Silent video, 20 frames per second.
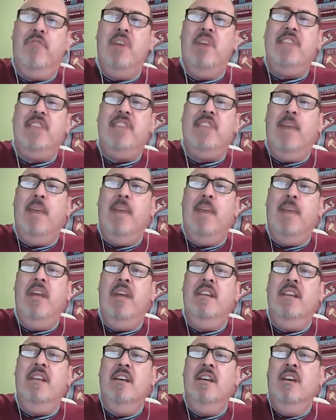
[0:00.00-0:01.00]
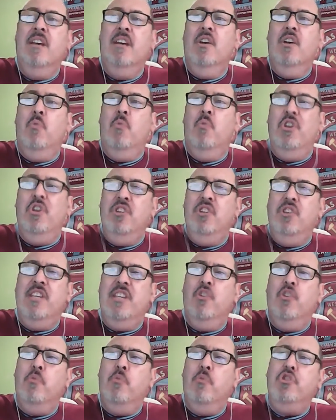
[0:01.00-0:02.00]
for West Ham when
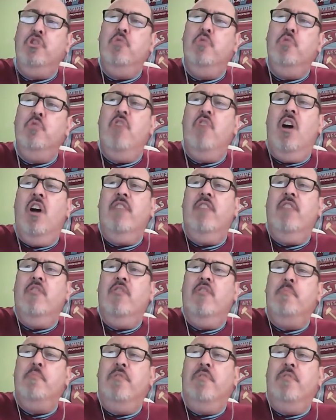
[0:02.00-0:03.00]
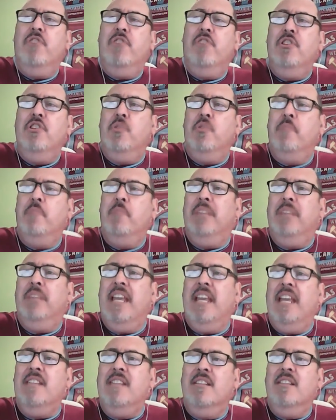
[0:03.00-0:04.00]
you did, or would you rather have preferred to
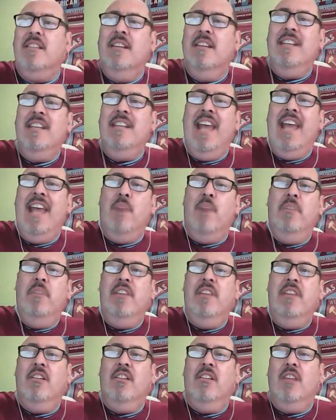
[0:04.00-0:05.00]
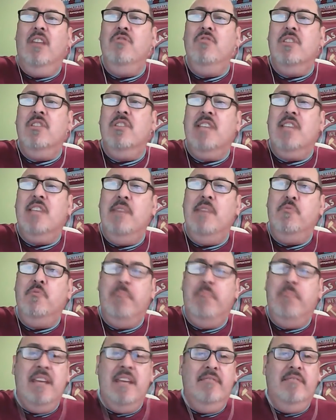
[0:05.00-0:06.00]
have played now when there are loads of
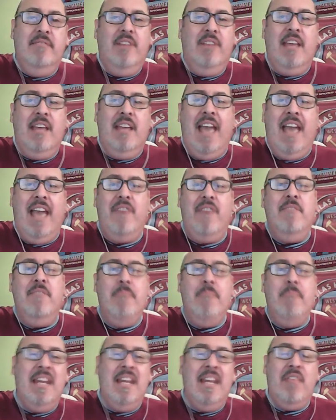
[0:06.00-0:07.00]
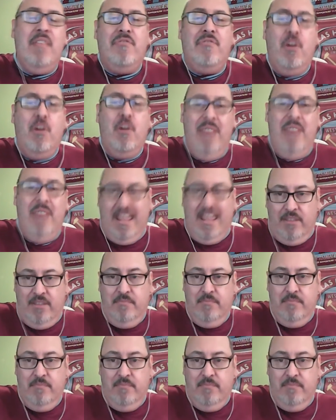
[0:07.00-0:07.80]
teams being like having money thrown at